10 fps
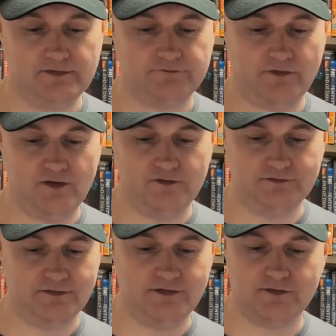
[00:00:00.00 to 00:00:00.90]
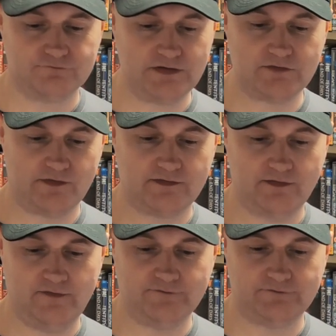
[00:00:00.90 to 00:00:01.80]
So, really great
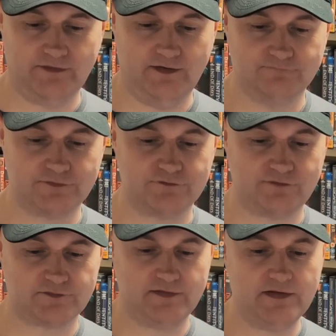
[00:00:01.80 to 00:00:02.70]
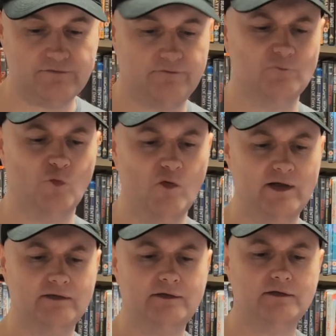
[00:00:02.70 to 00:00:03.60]
cast. Written and directed by Ethan
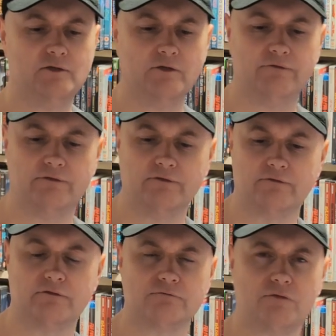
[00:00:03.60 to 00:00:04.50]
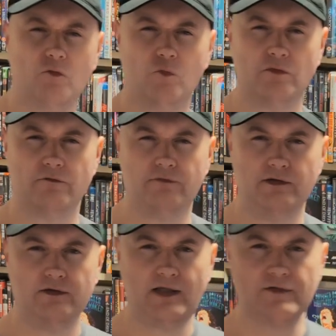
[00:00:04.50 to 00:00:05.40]
Wiley, who I think wrote one of
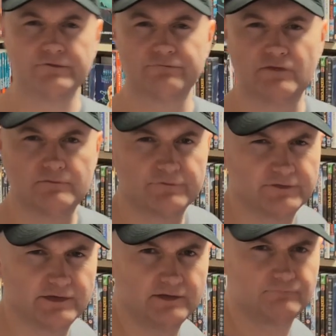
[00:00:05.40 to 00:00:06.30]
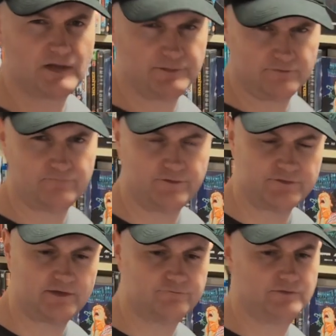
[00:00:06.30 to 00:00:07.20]
the House films, did he? Maybe the
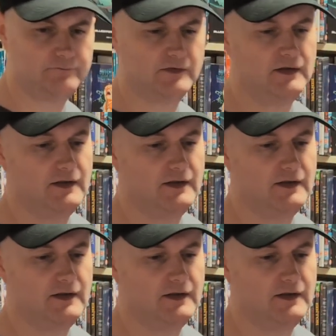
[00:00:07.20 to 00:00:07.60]
first House film.